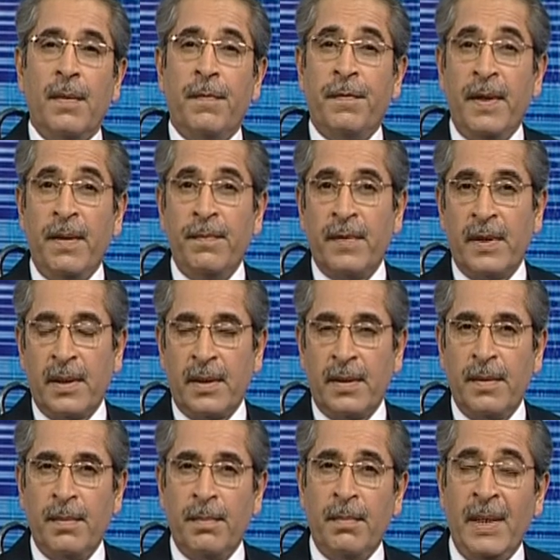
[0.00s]
framework,
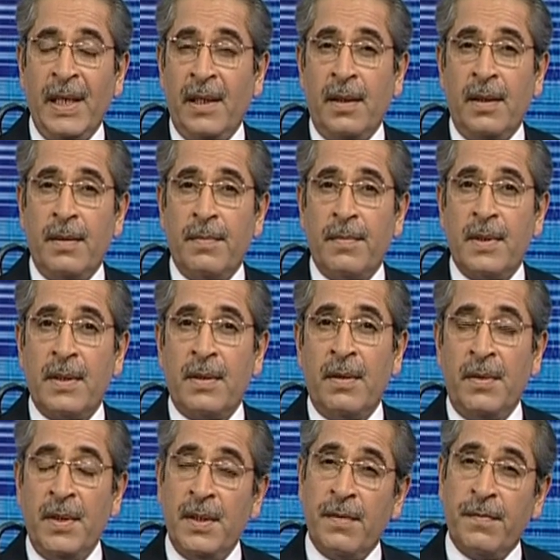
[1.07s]
meaning
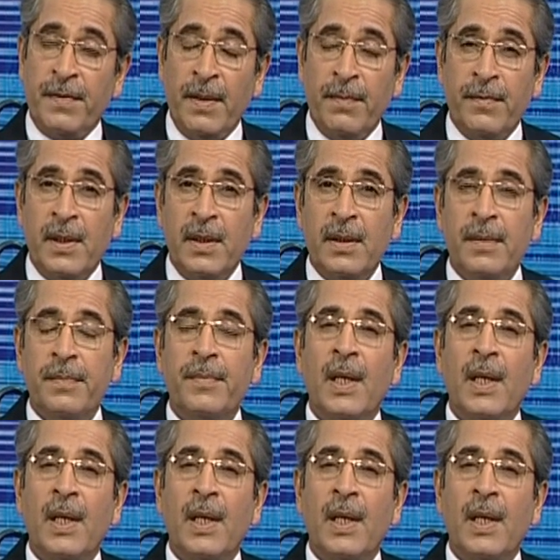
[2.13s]
strategic framework,